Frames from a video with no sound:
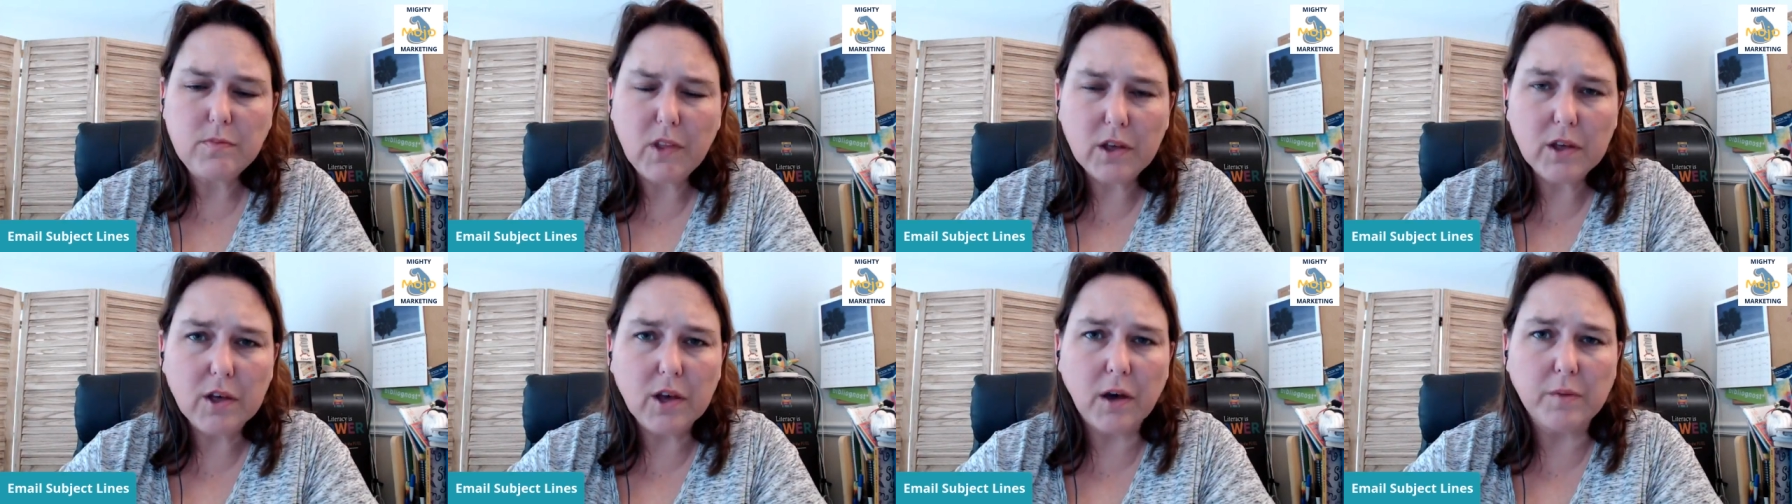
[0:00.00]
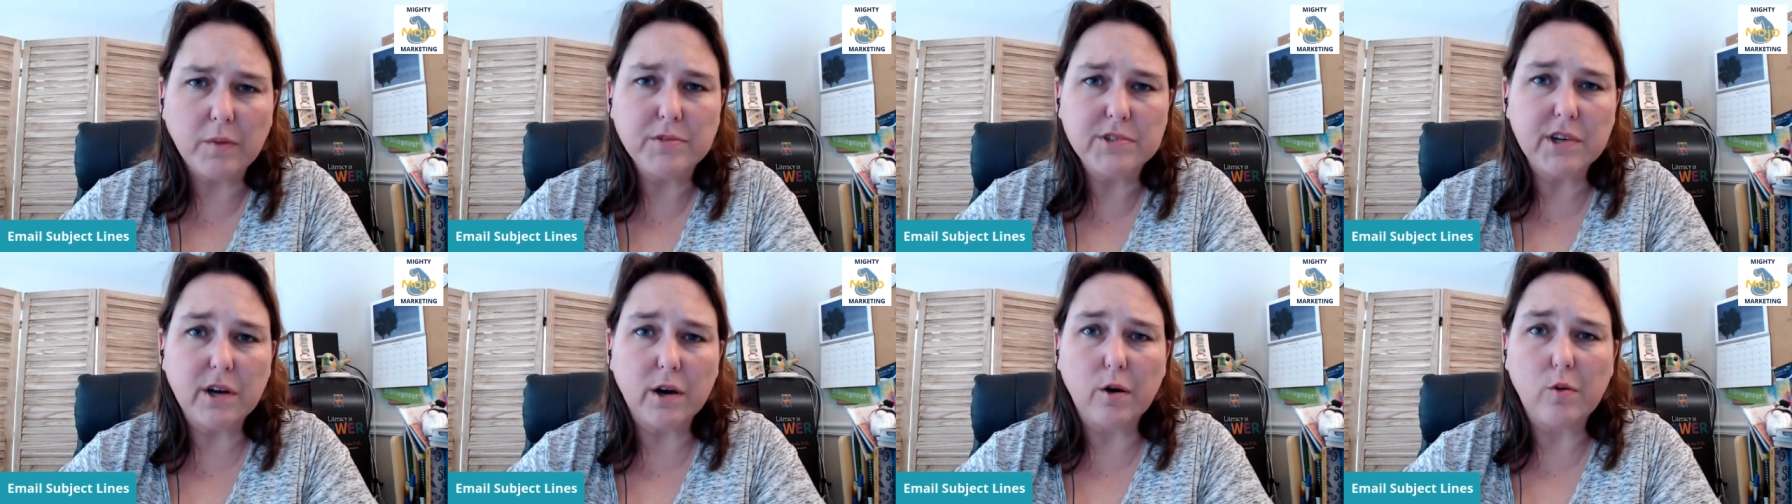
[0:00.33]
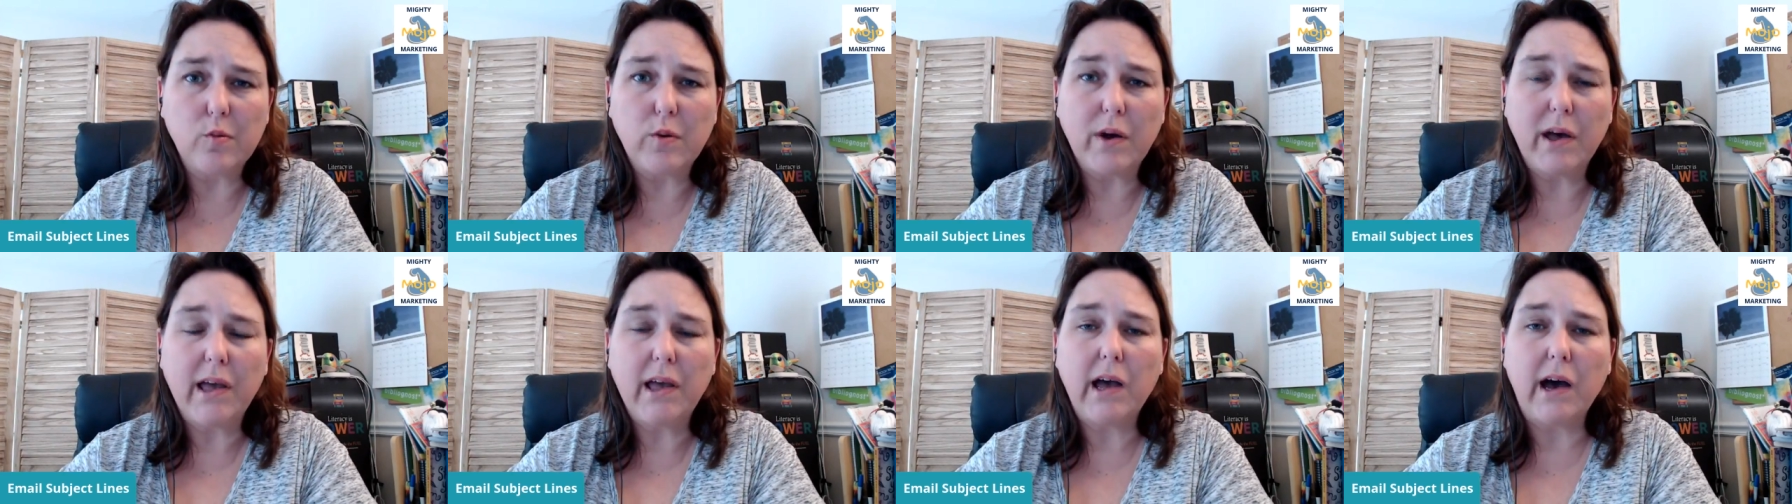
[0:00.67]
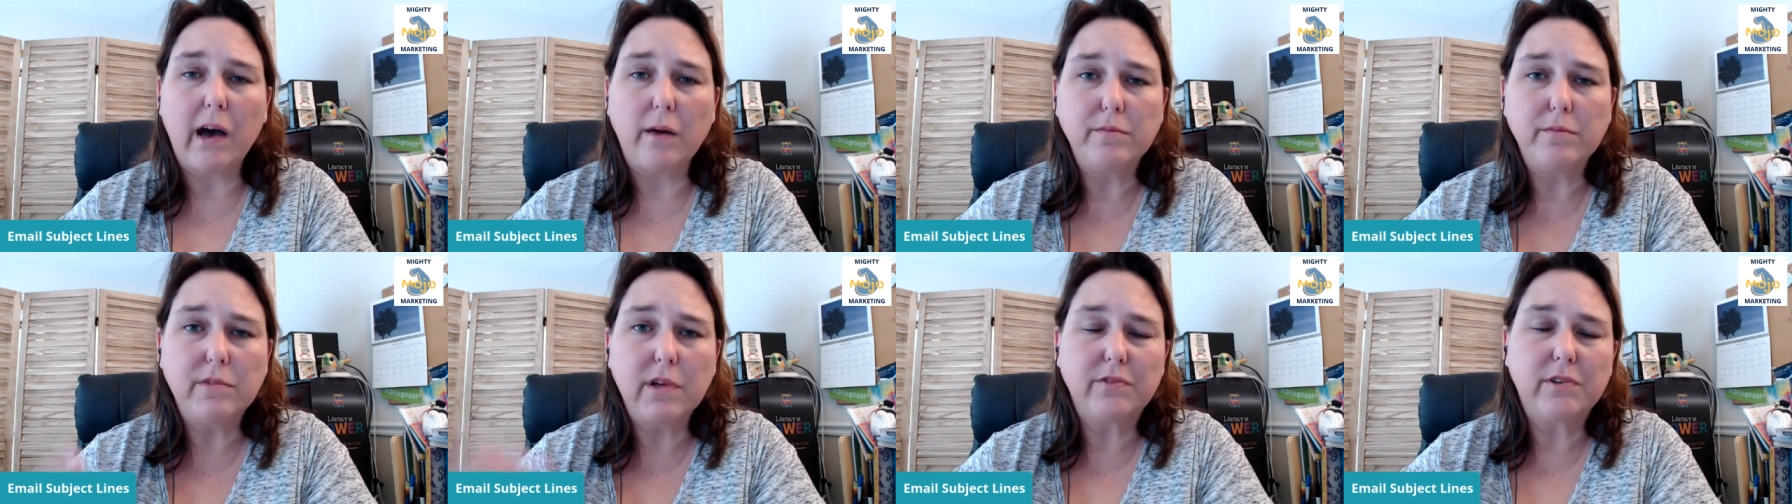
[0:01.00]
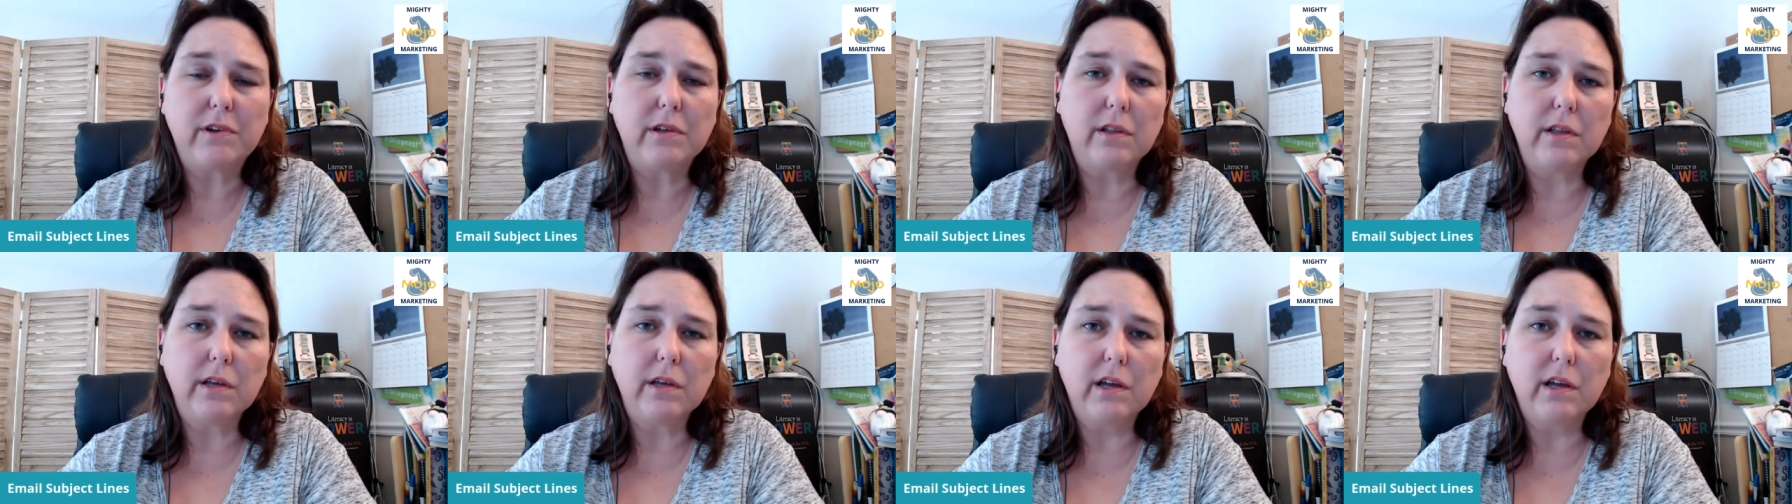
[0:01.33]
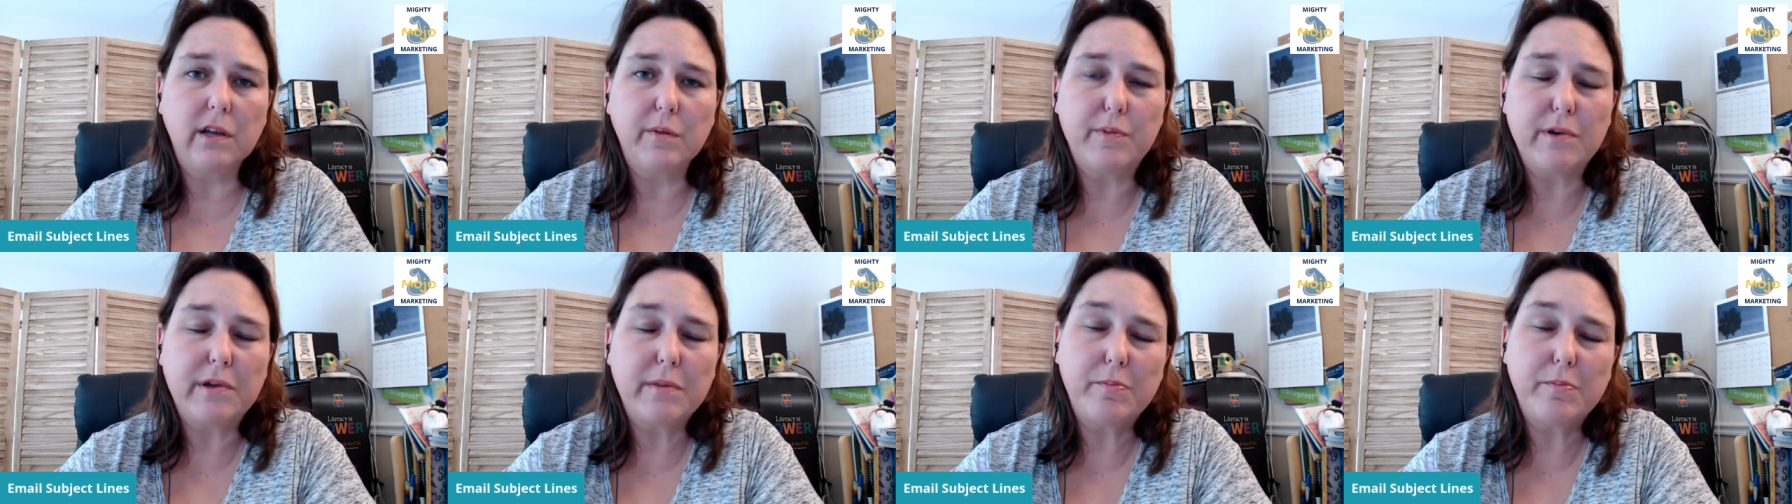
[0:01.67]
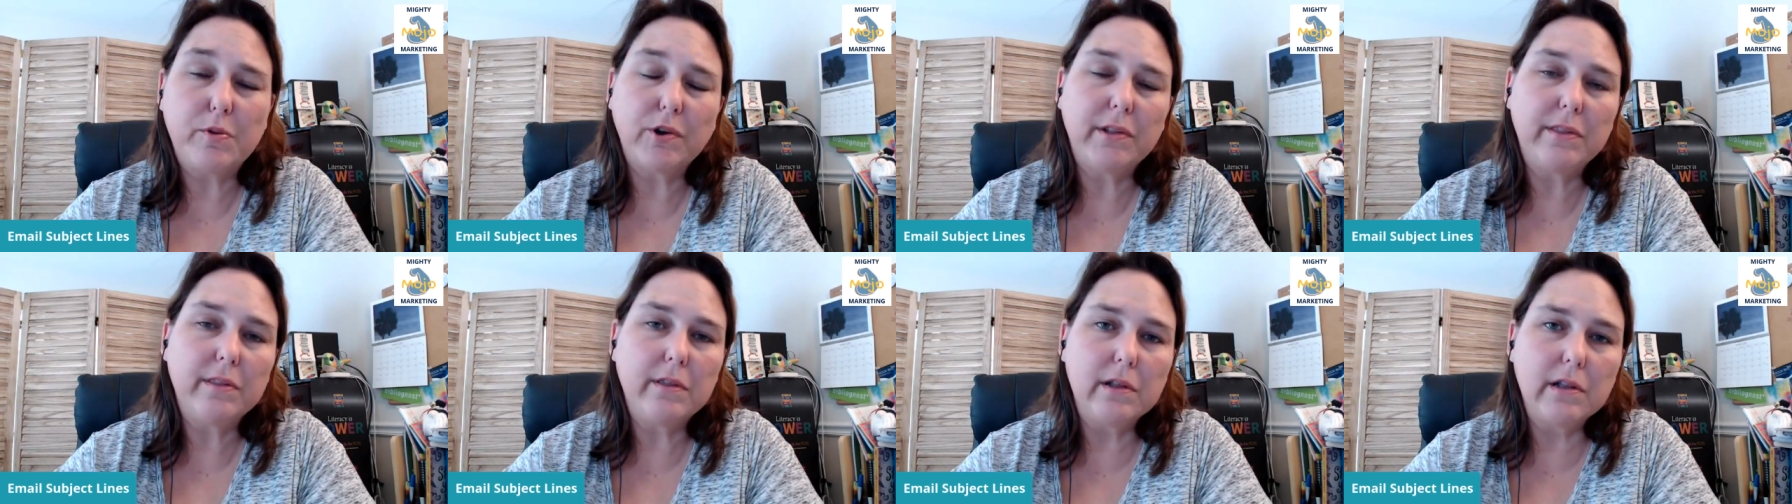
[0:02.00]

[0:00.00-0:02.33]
come share away. I'm definitely going to be putting